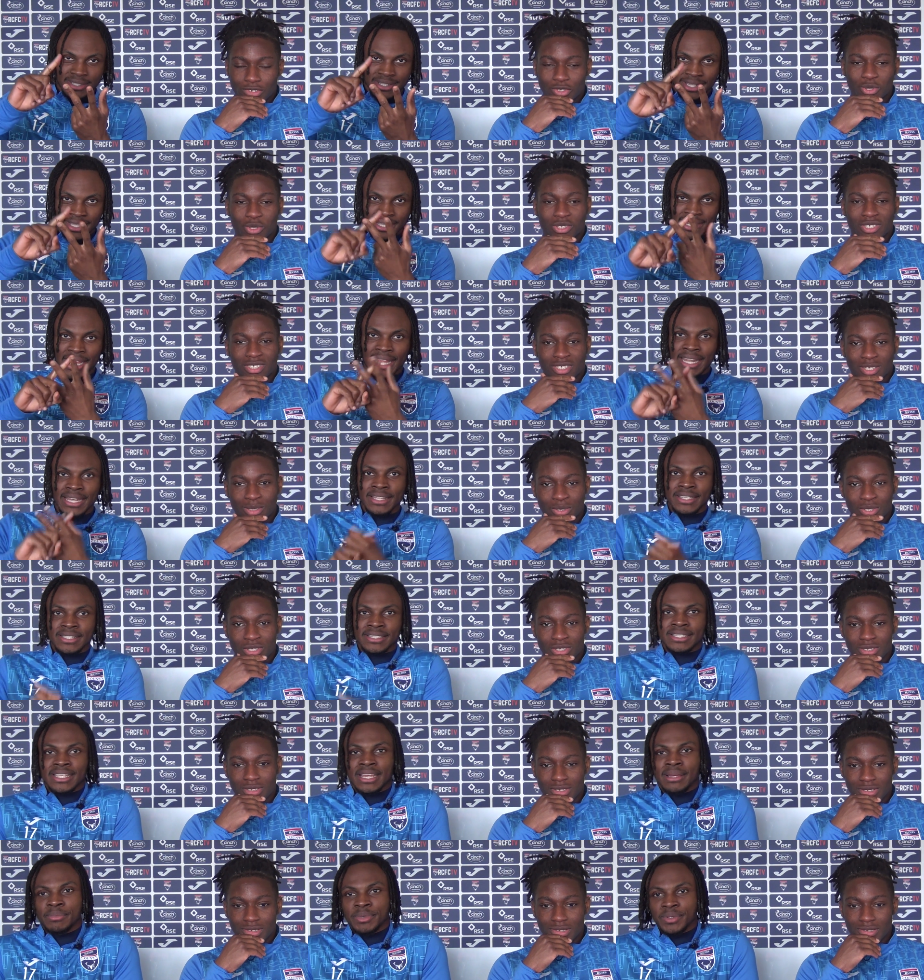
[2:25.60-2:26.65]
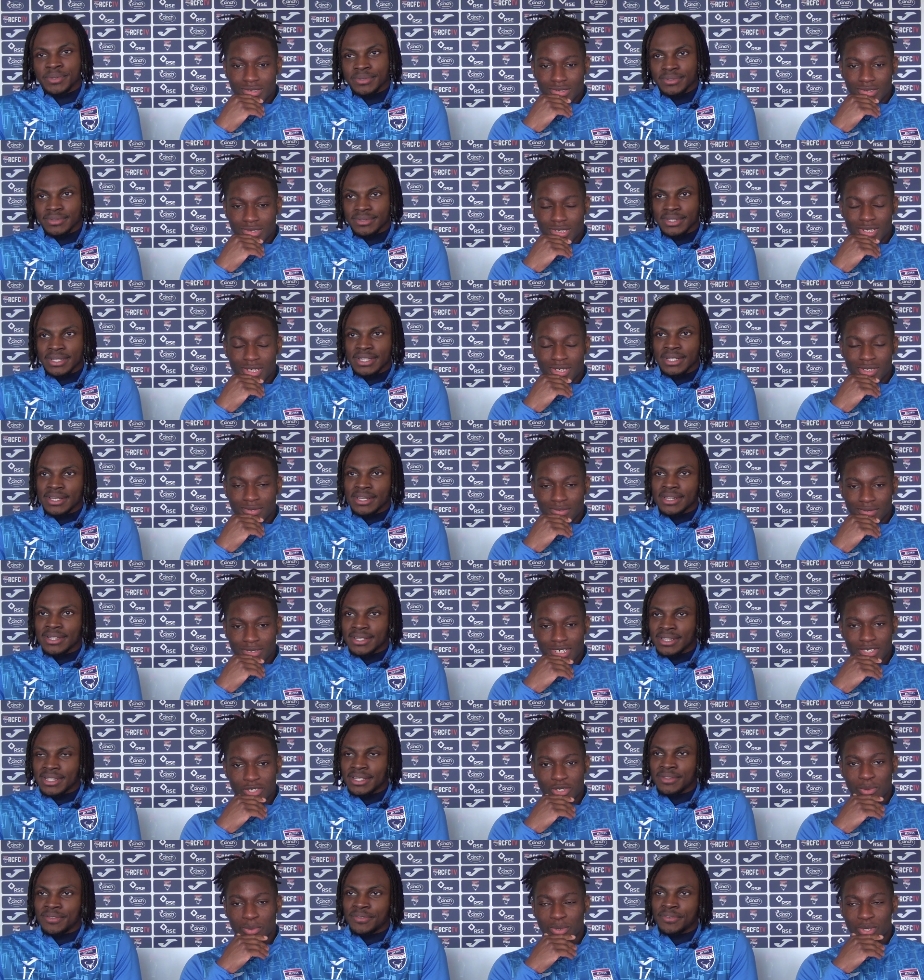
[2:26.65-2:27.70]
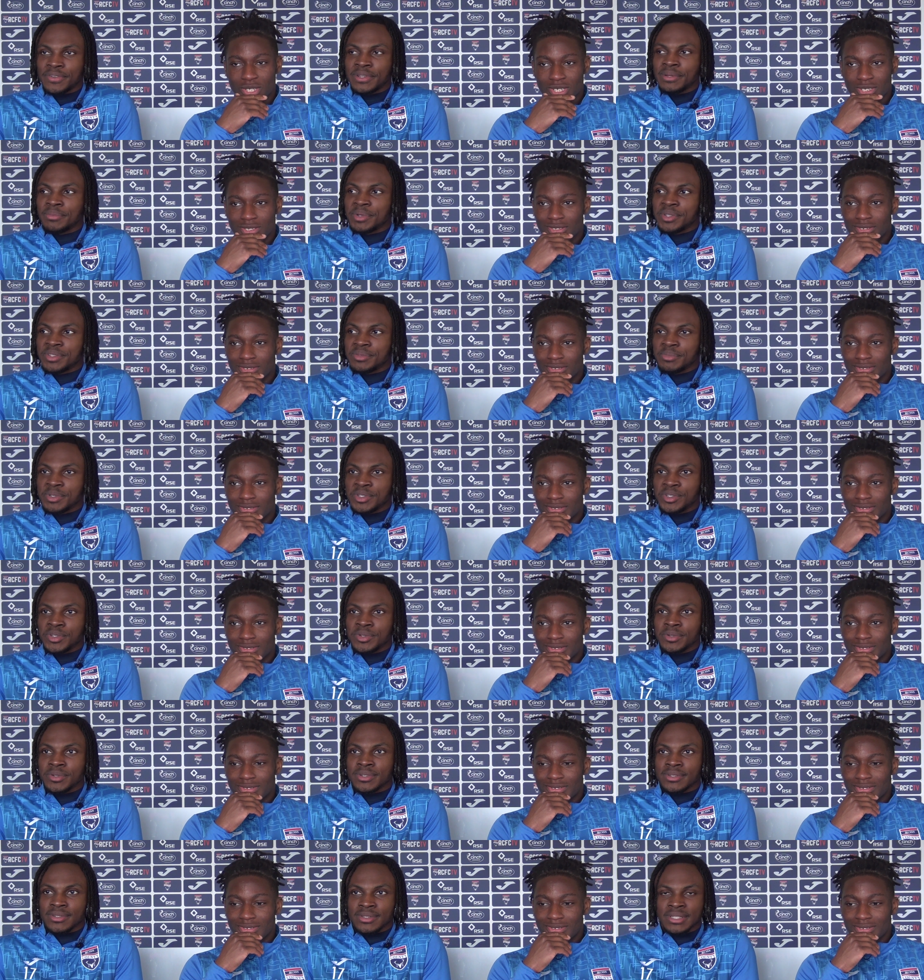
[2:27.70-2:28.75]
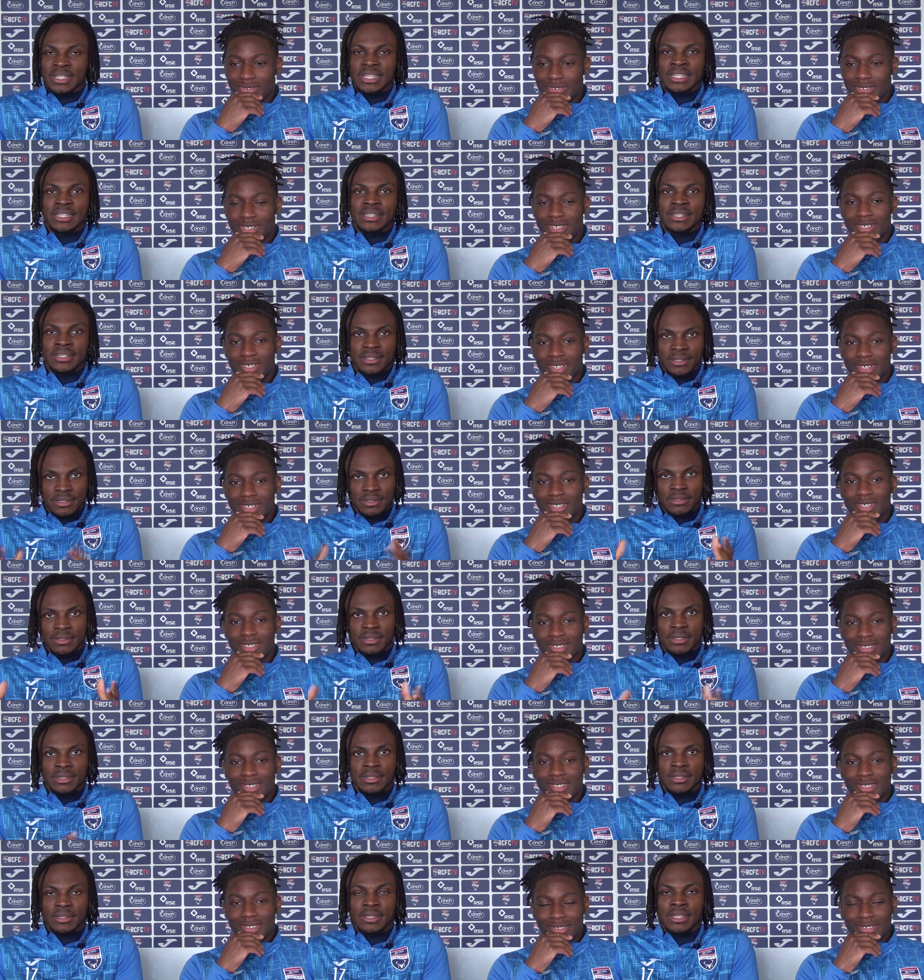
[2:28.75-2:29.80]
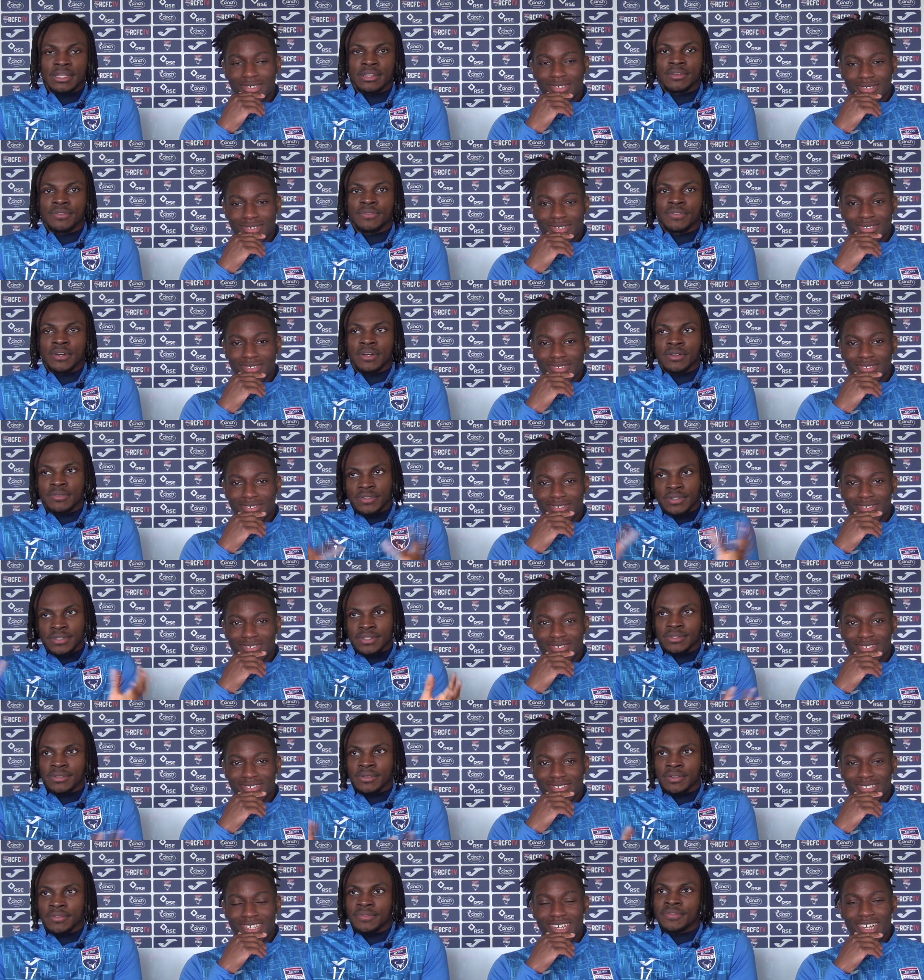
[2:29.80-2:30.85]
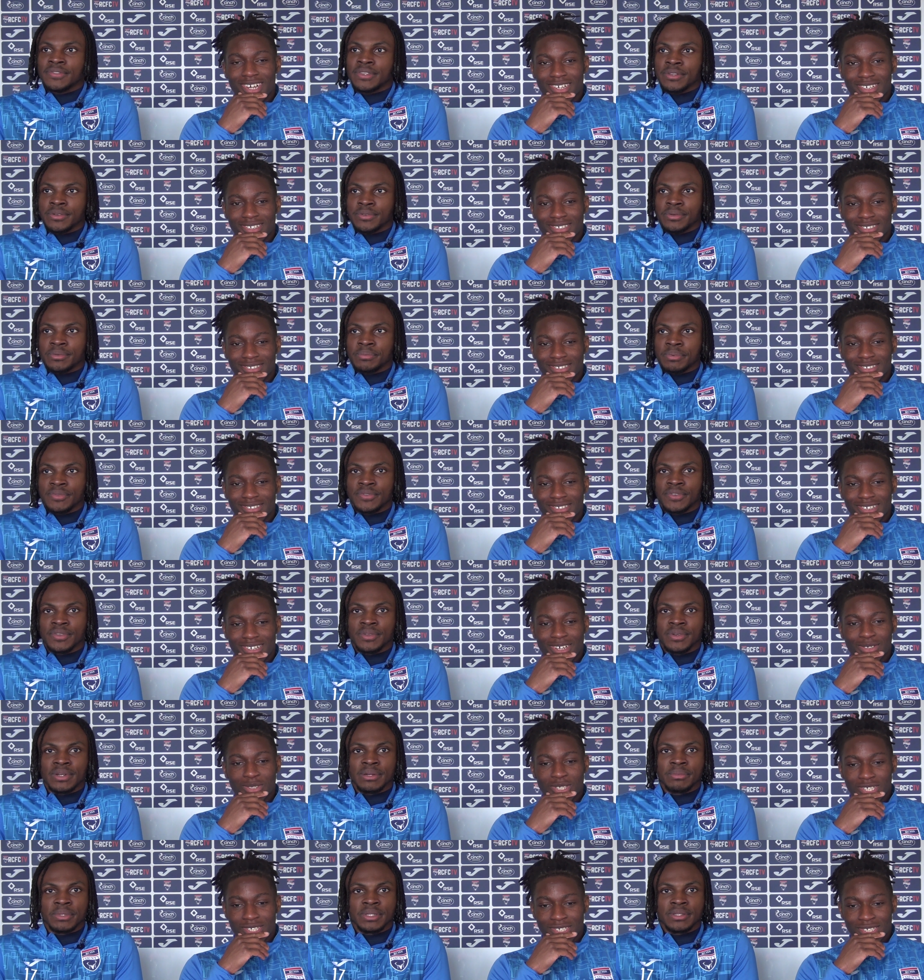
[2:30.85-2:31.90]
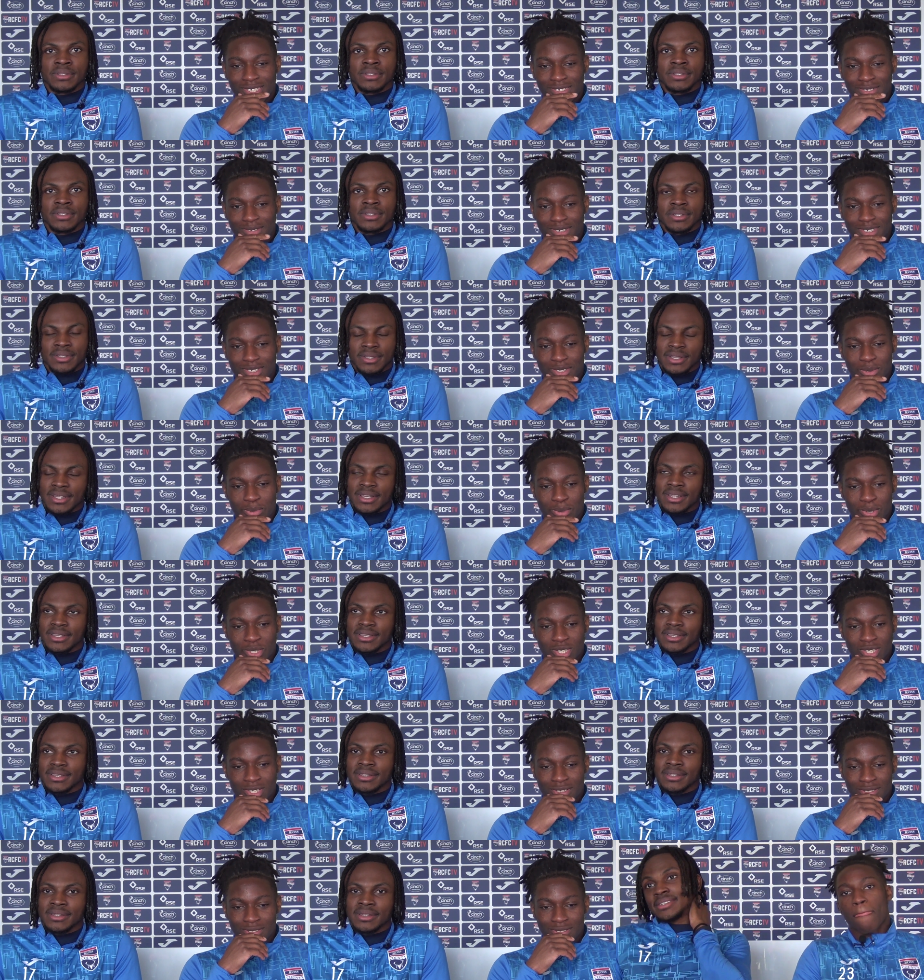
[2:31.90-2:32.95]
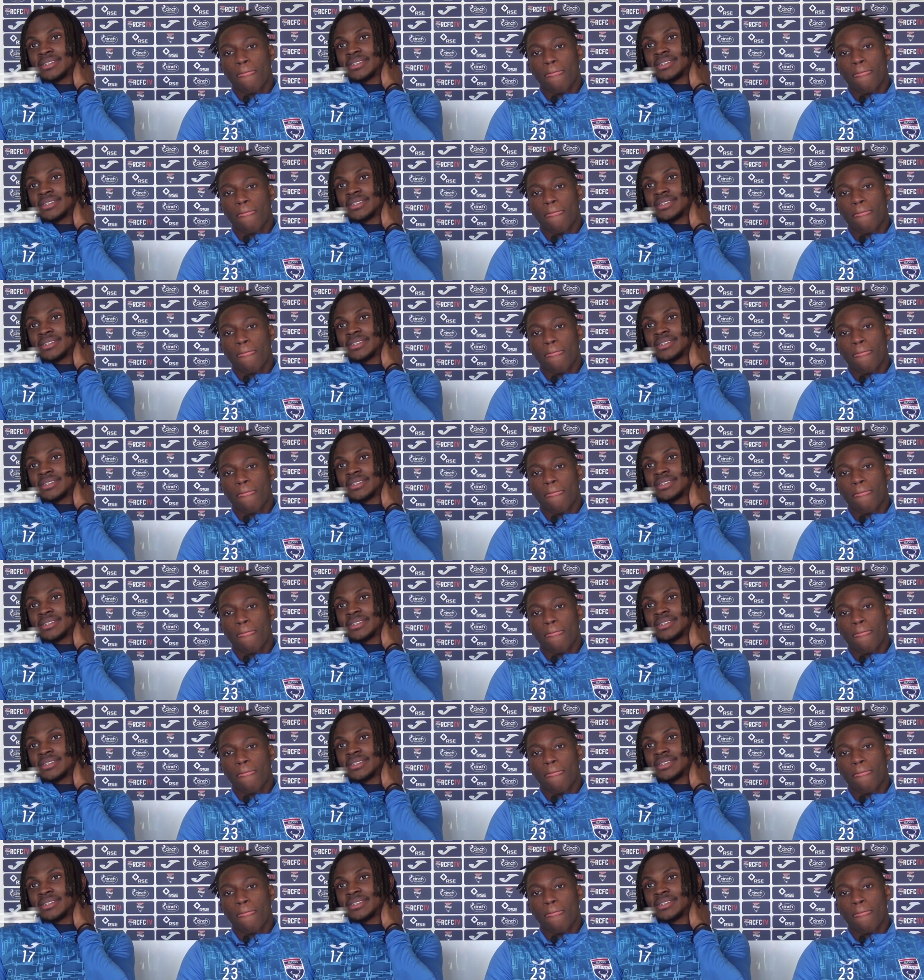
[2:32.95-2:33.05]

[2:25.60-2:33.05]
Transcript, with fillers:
Speaker 1: Jordan and Alex Samuel. Yeah. 100%. They're the three most mature. They're the they're the fathers of the group if you I'll take that.
Speaker 2: Hundred yeah. percent.